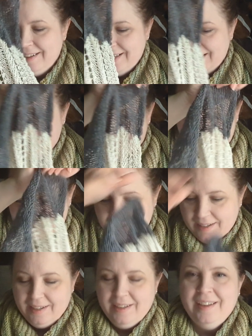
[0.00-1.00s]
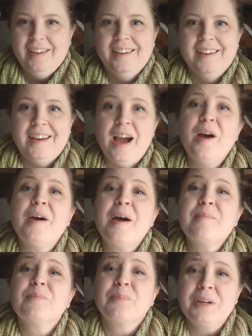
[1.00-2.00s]
Anyway,
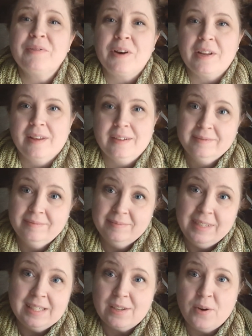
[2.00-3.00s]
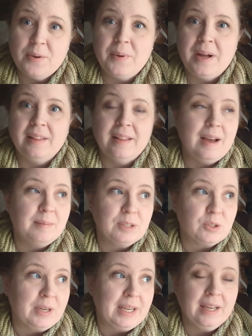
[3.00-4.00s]
I'm pretty far along. It's going well. I'm
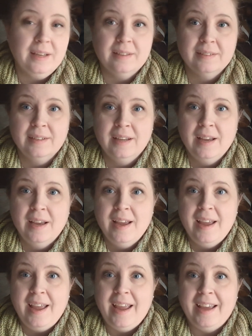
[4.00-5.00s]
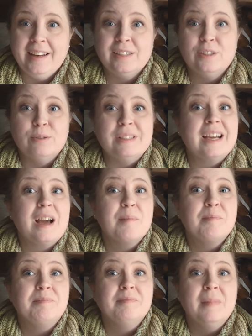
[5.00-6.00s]
enjoying it. And it's using up
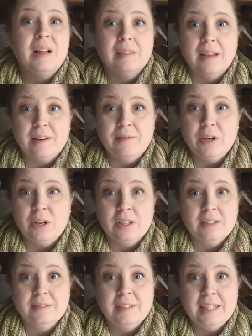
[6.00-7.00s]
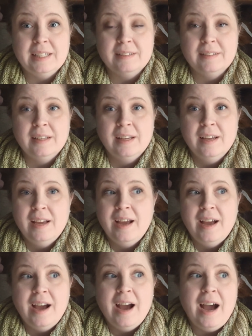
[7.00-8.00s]
a lot of yarn that
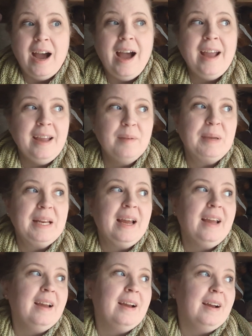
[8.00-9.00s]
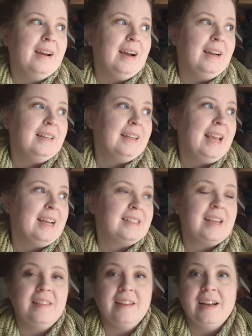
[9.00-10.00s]
I mean, I can't
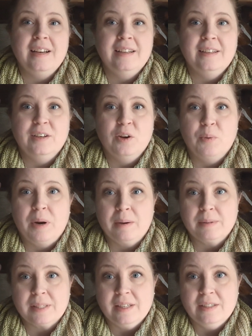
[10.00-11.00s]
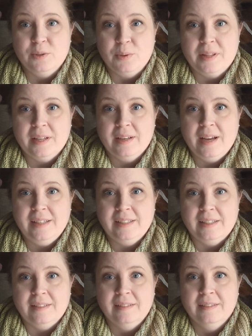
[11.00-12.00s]
say that I didn't know what I was going to do with it. I
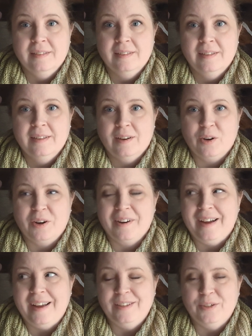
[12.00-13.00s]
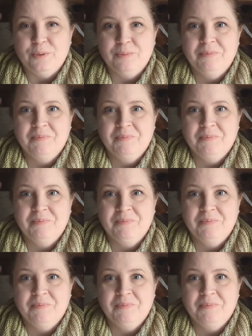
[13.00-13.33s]
did. Or I do.